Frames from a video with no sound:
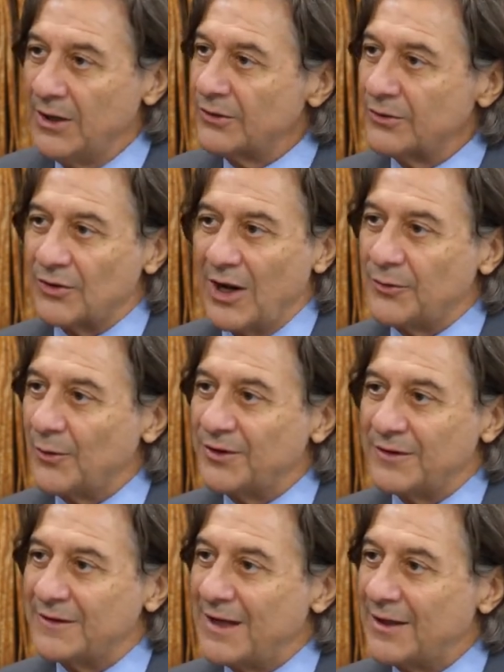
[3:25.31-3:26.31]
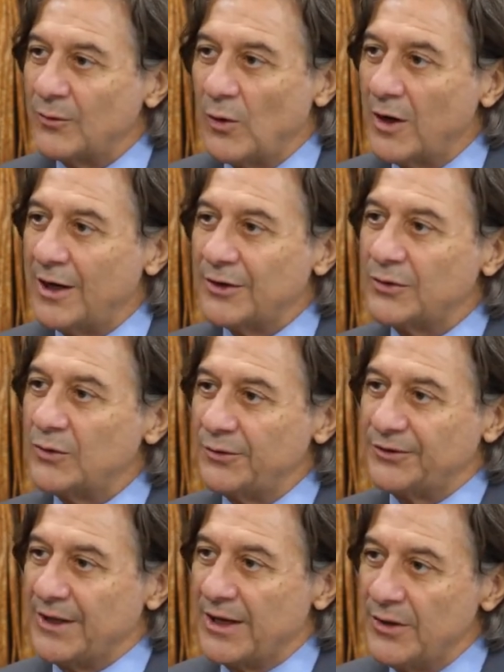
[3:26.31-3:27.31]
to try to understand what kind of
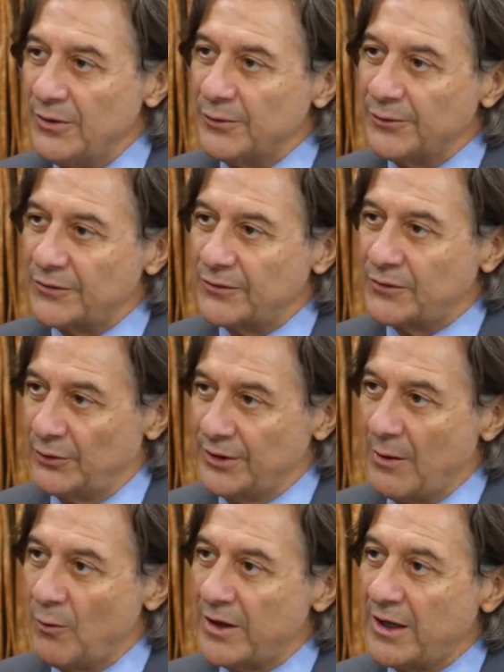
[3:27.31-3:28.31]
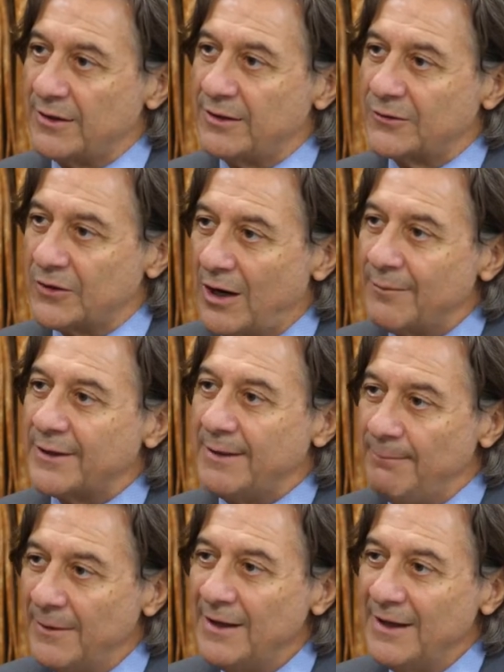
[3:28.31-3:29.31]
tools they use so that we can disarm them.